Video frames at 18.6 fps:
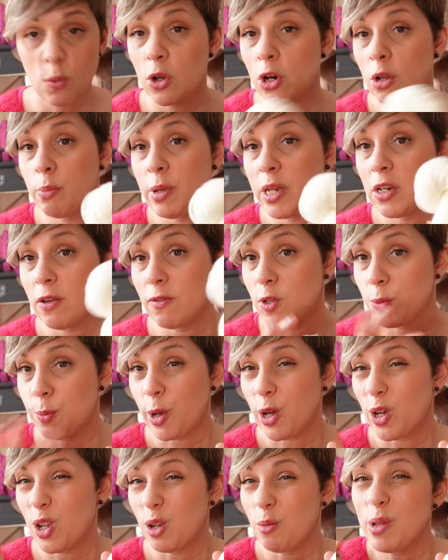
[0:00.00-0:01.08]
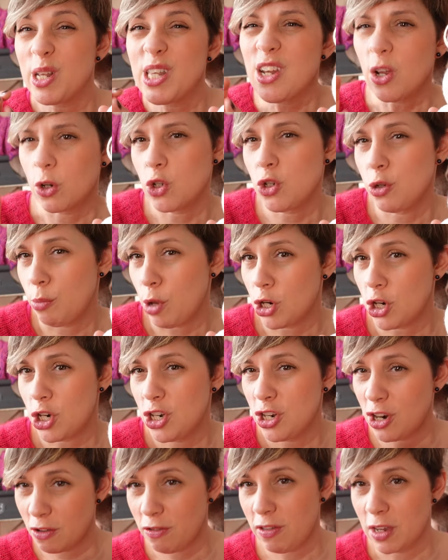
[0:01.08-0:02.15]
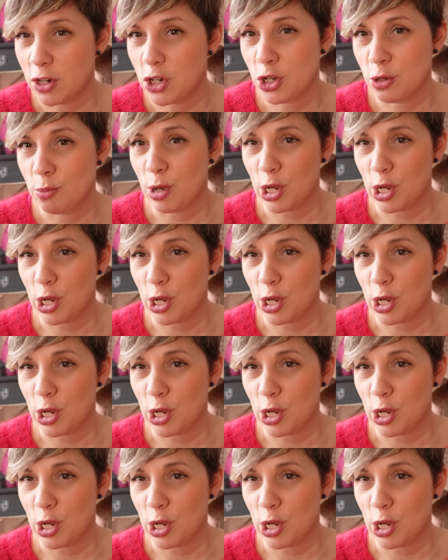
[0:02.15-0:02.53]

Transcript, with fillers: want a bit of sparkle, but not too much, nothing too